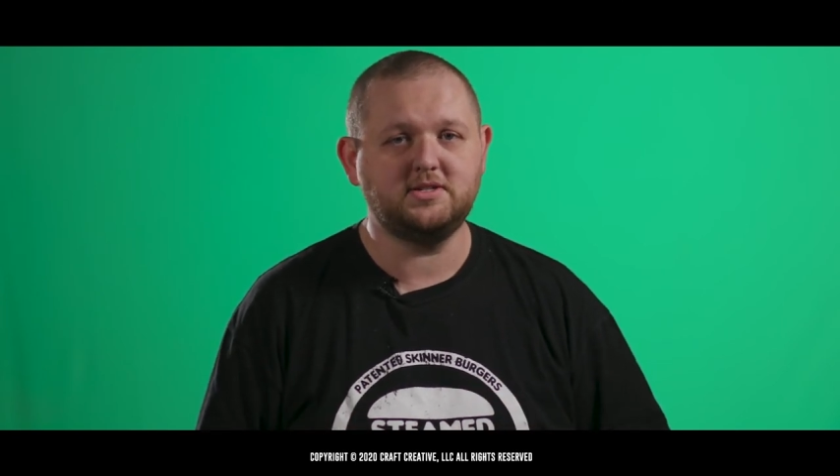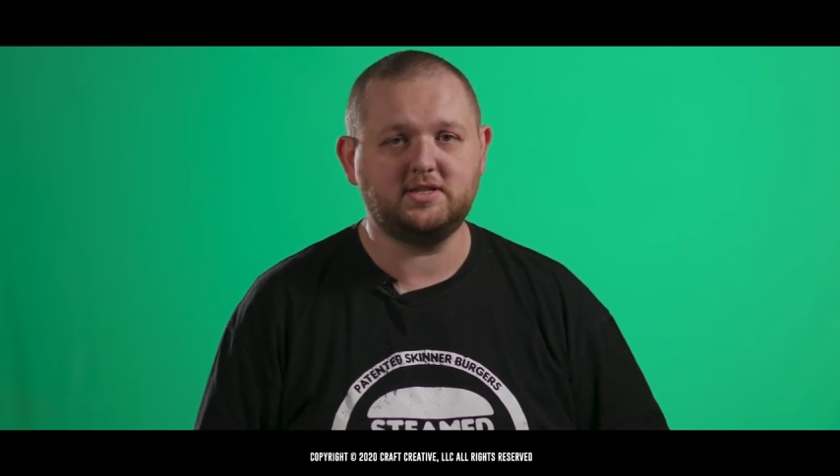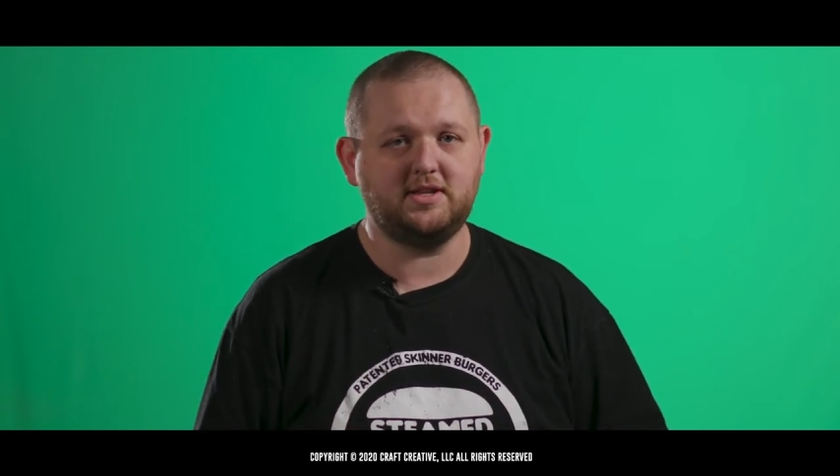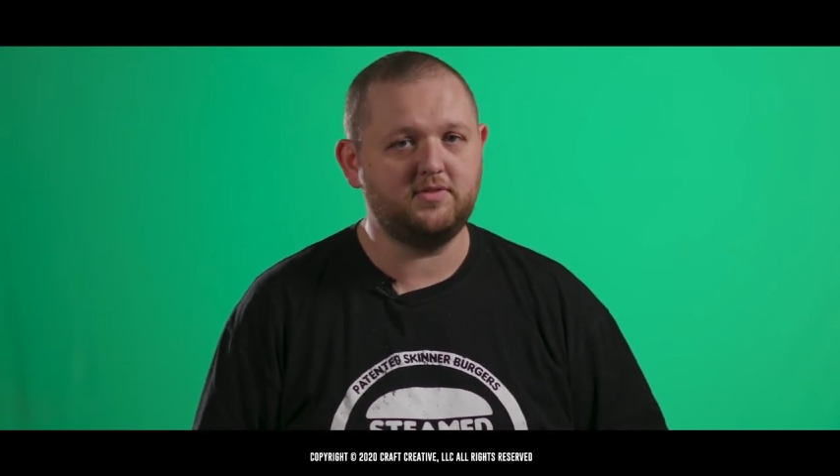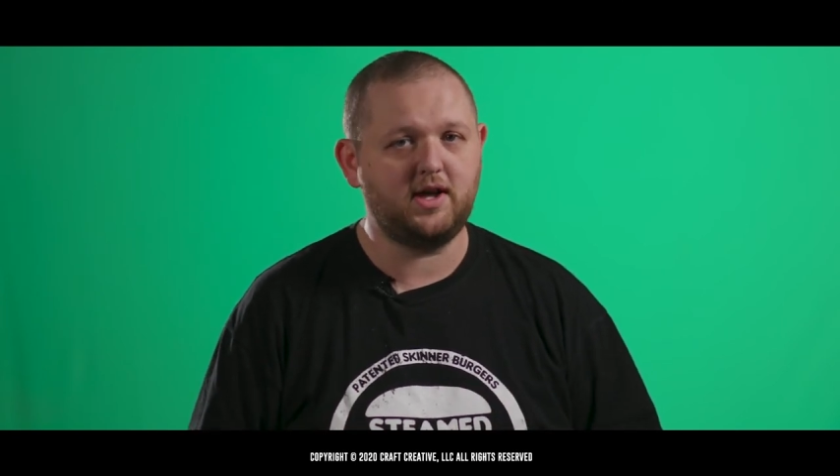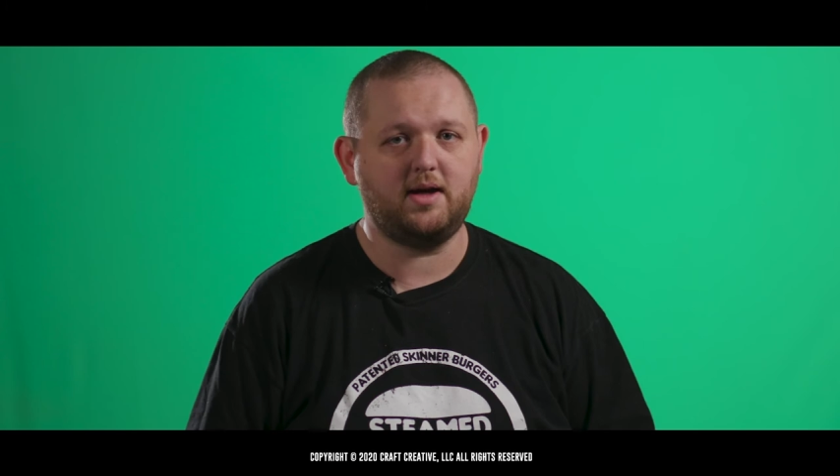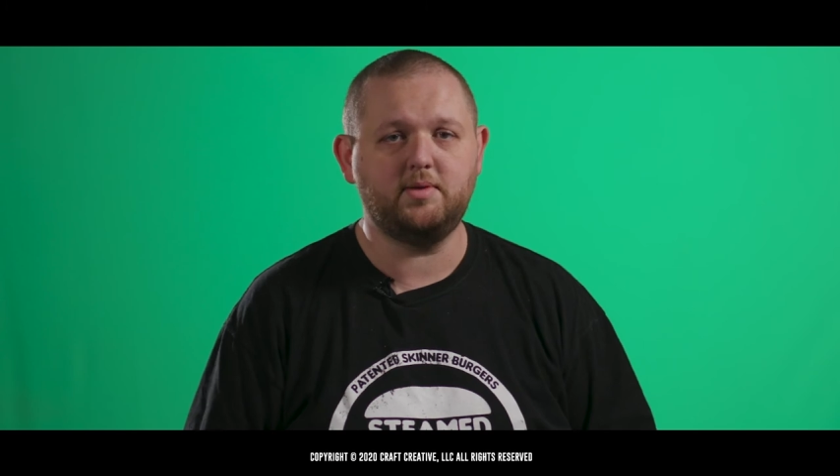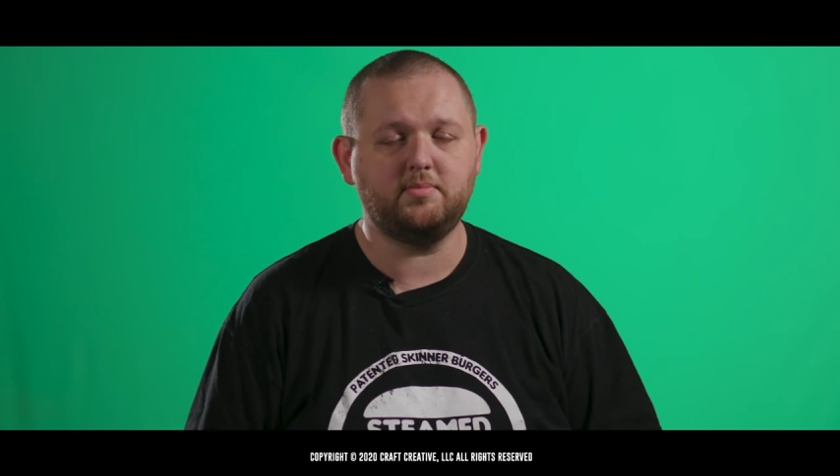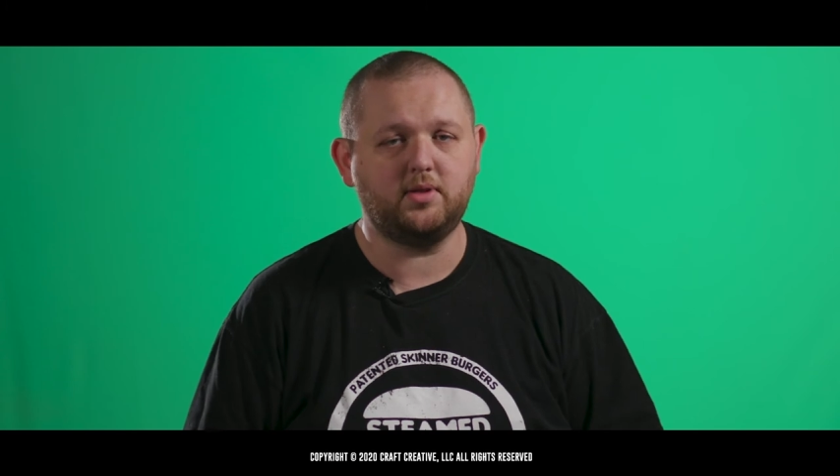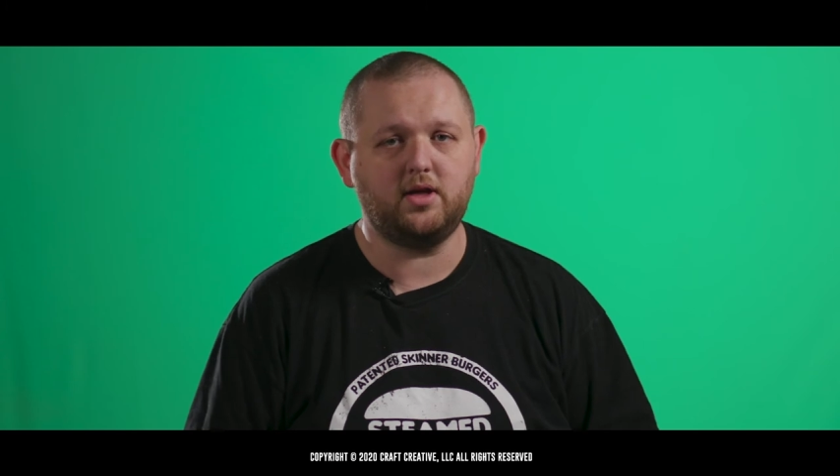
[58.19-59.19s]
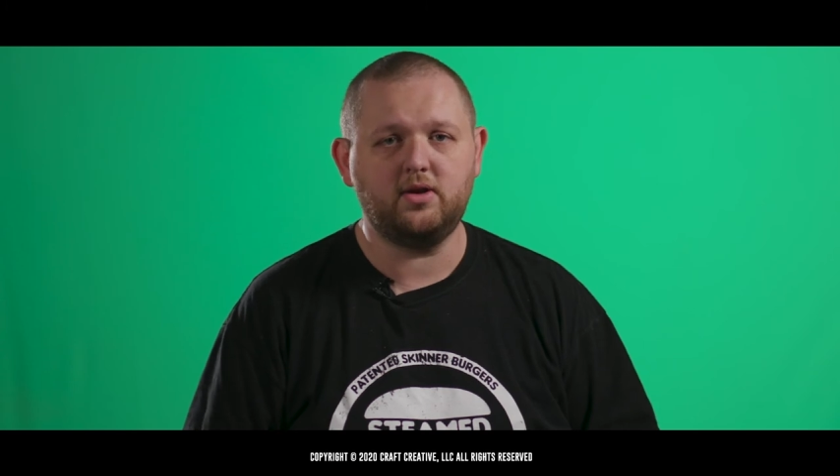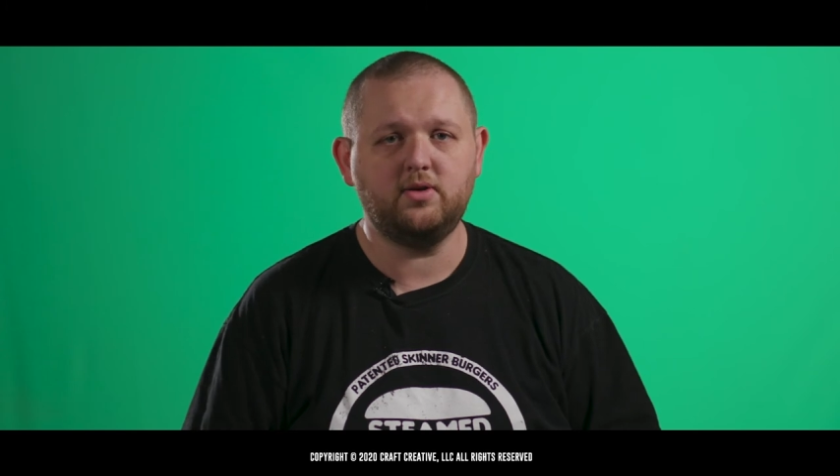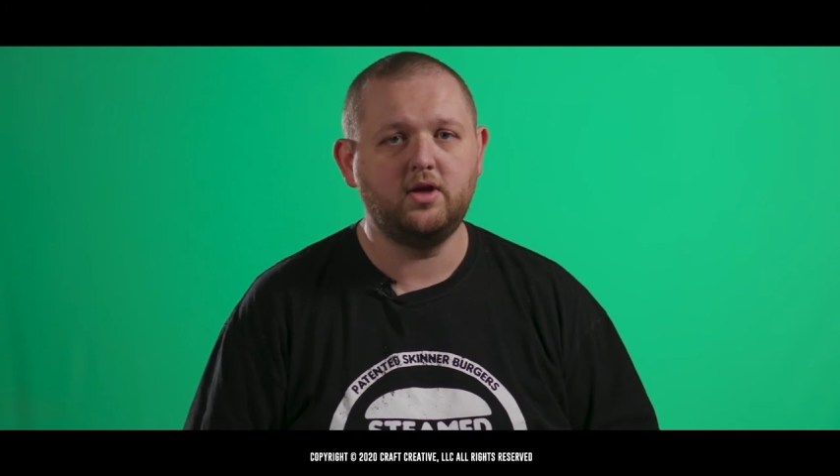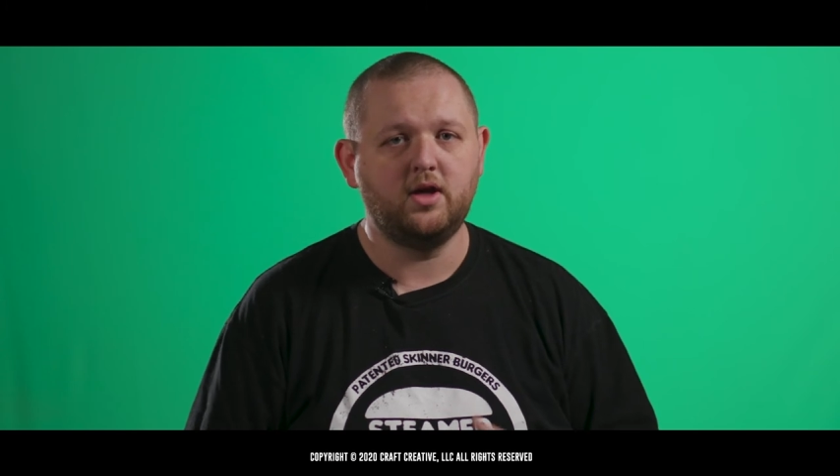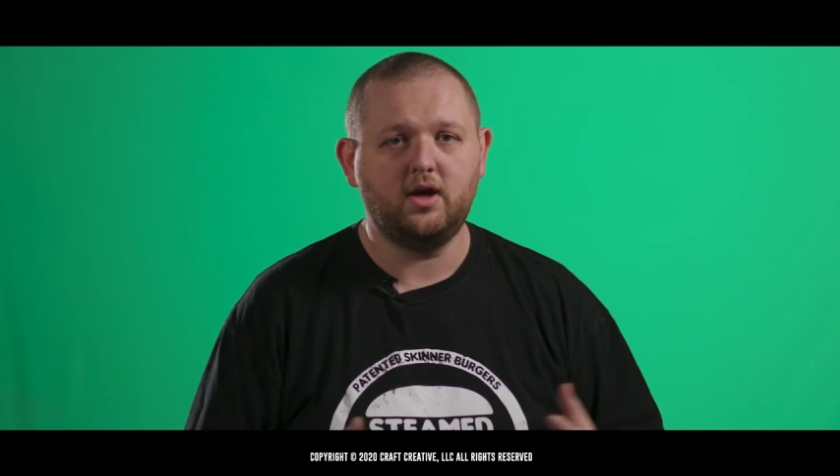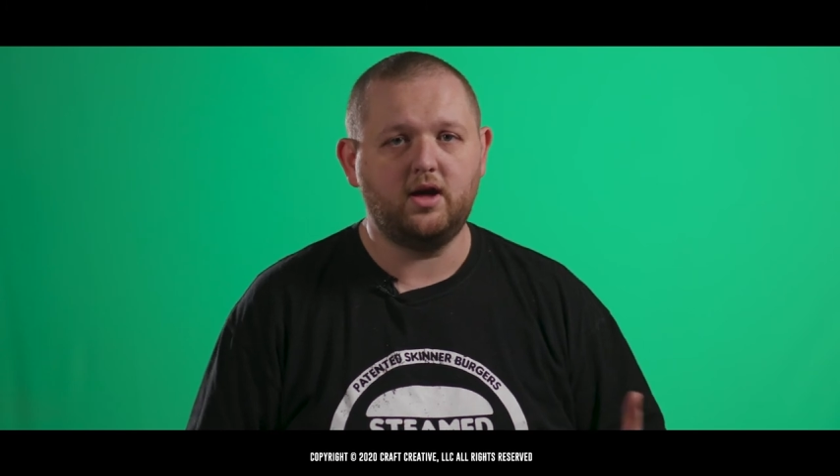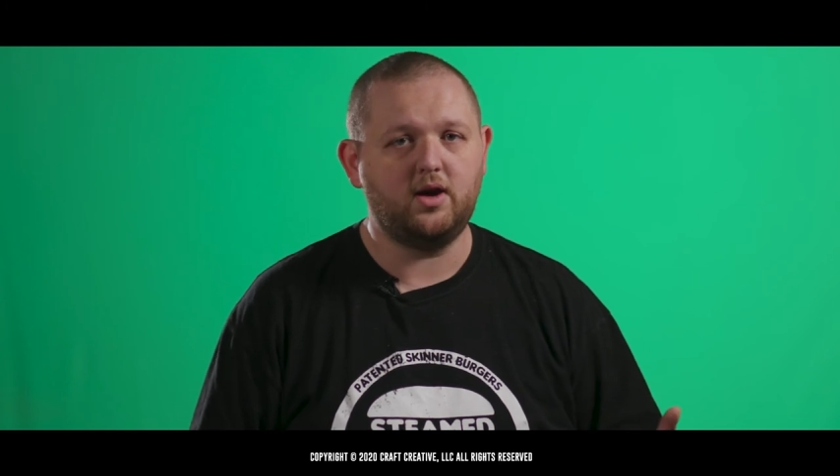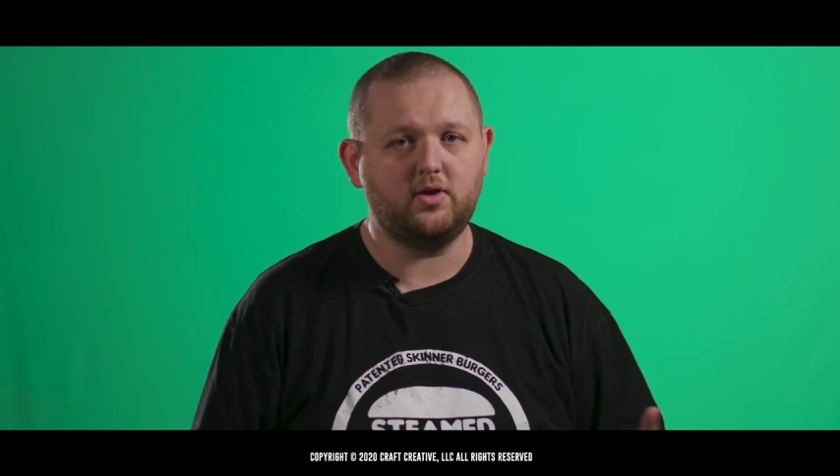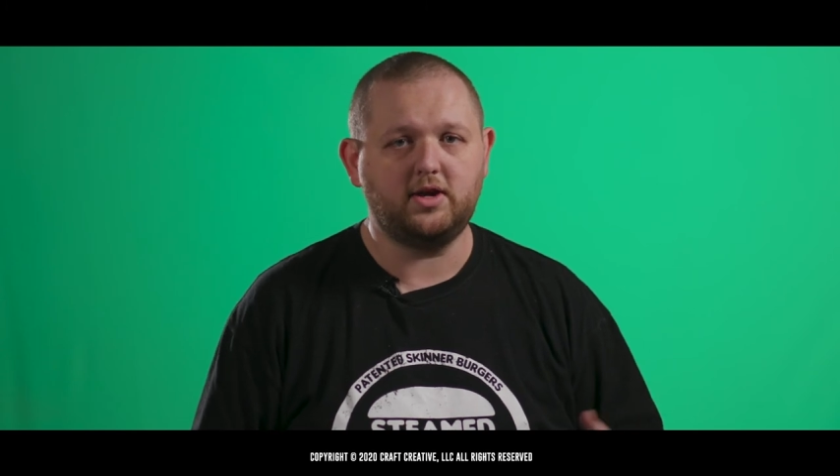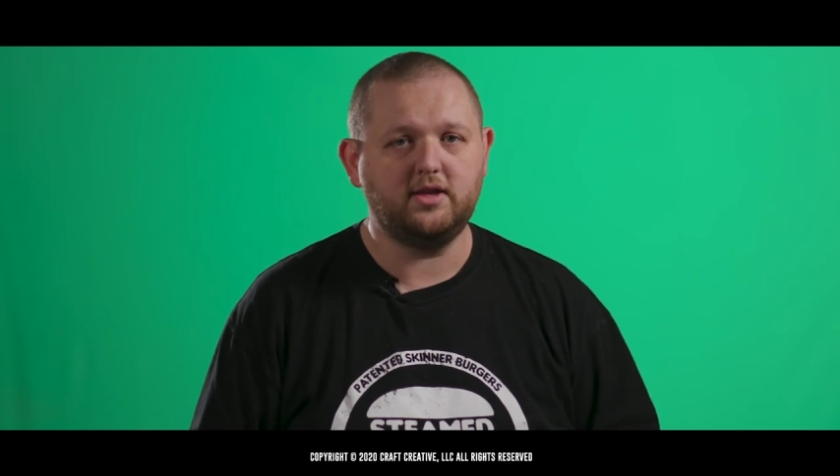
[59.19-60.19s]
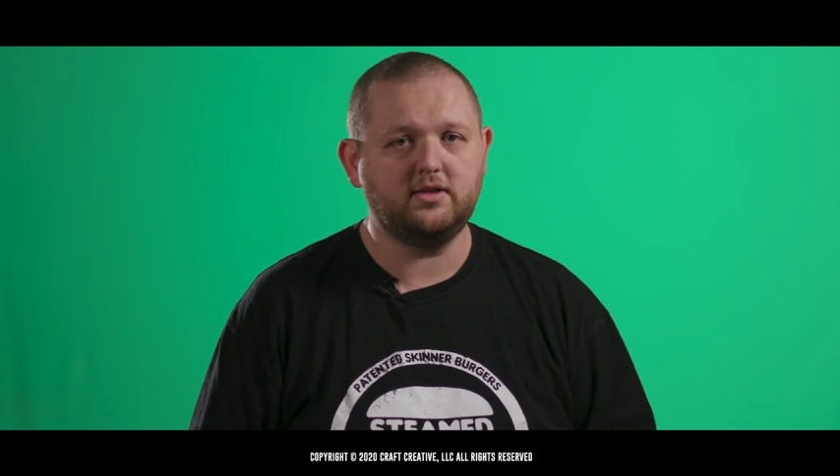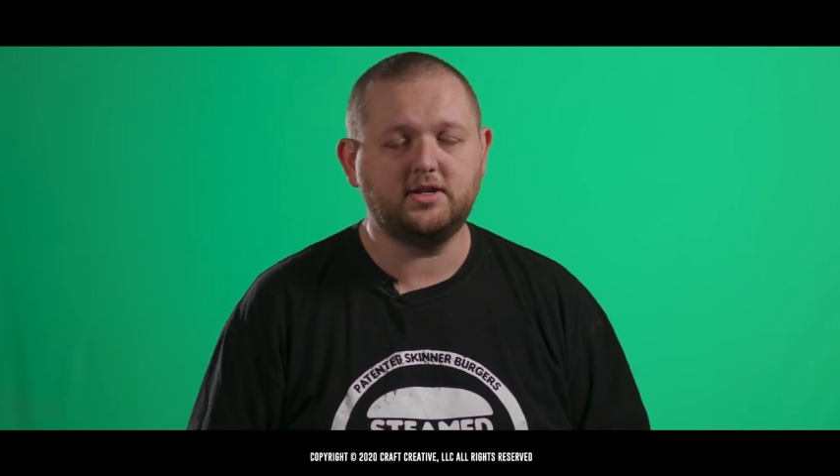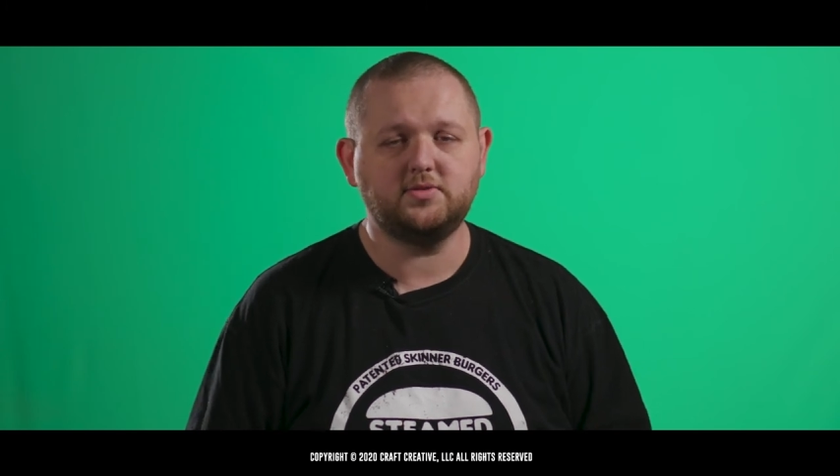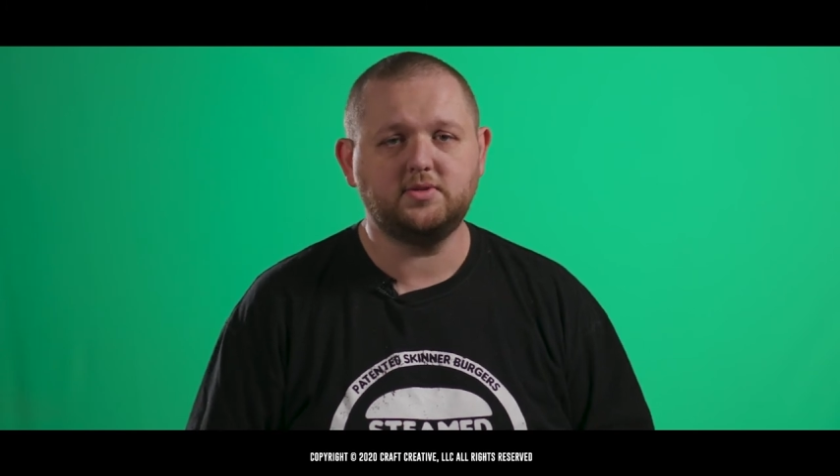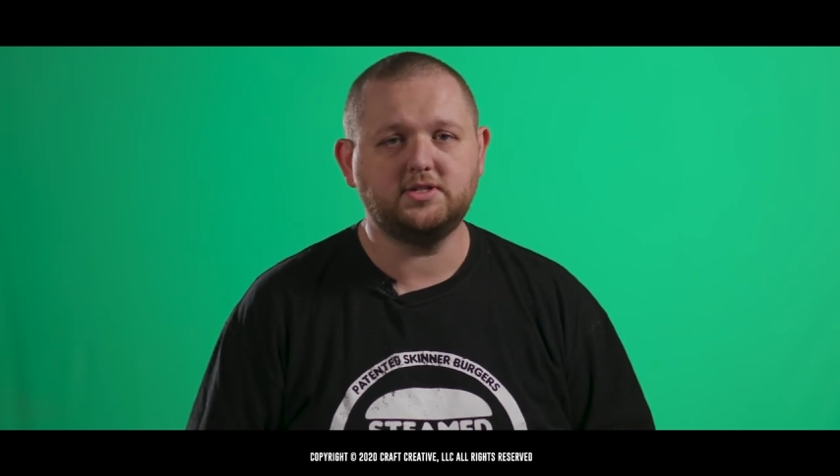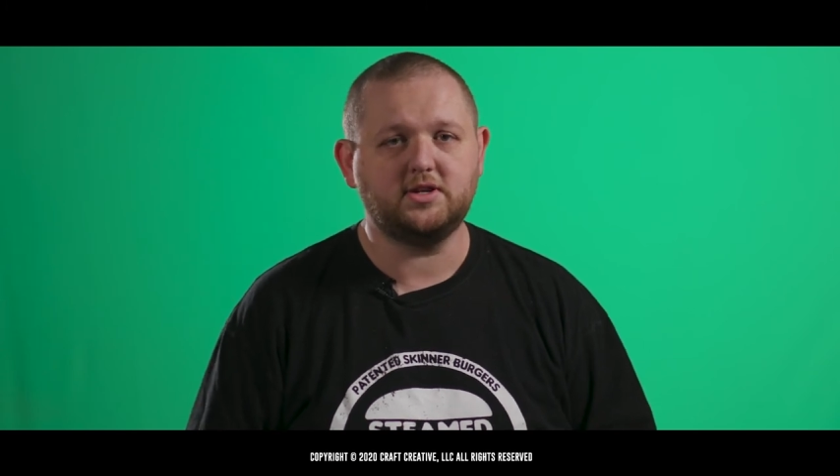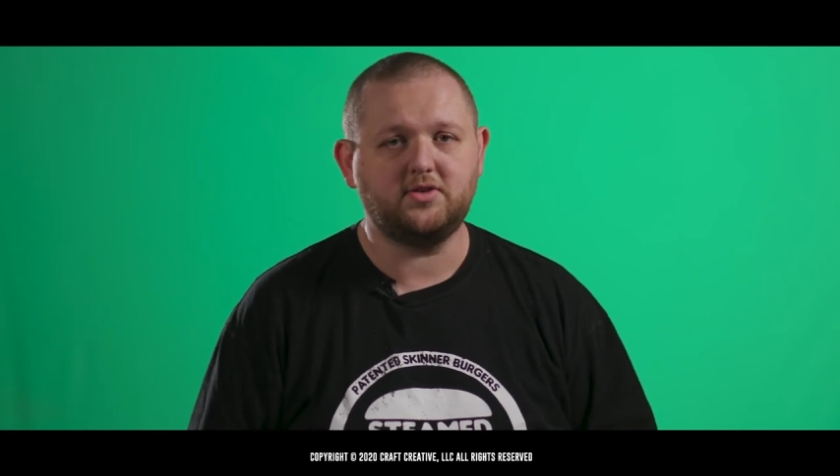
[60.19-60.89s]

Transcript: just leave a comment below, or you get in touch with us at